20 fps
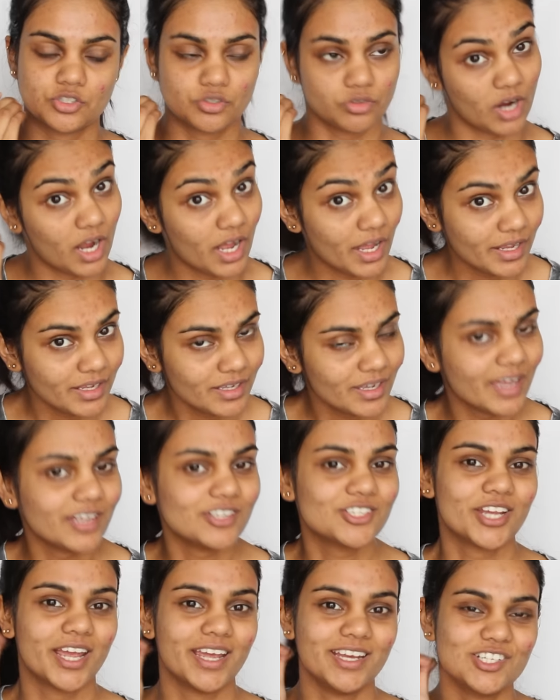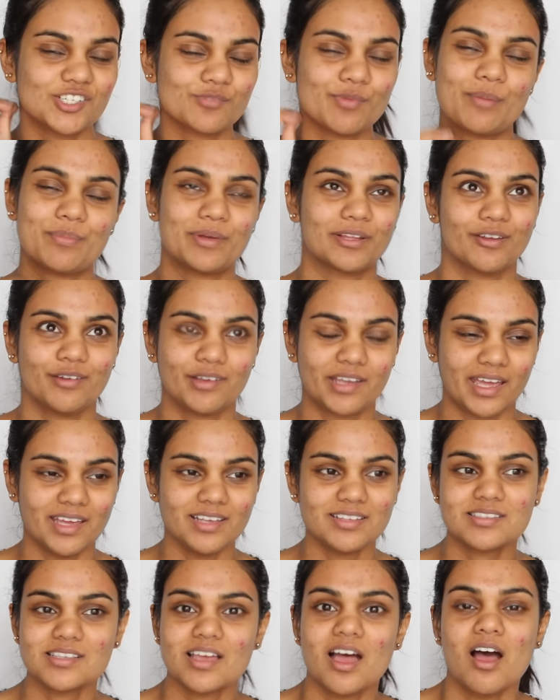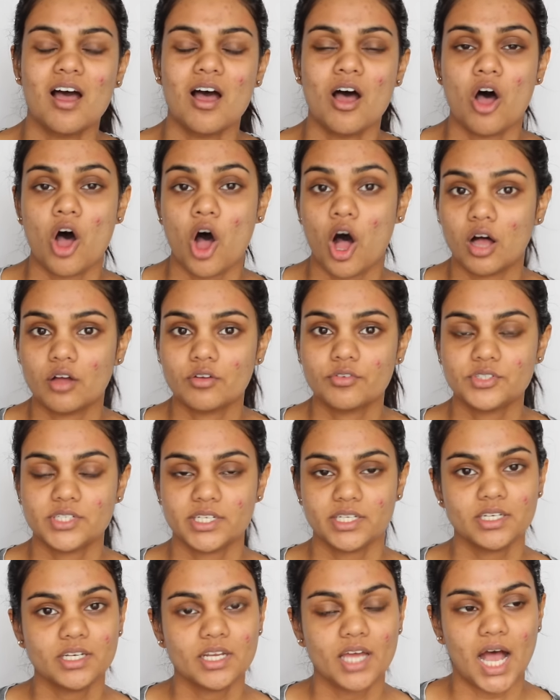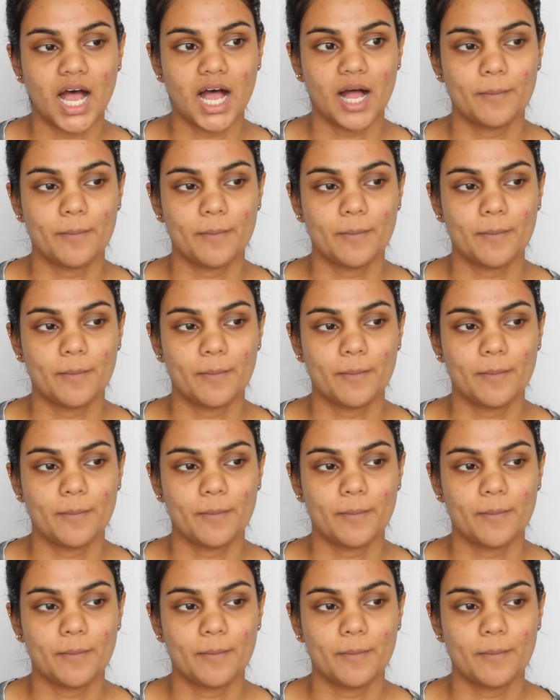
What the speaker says: try and change my pillowcase often,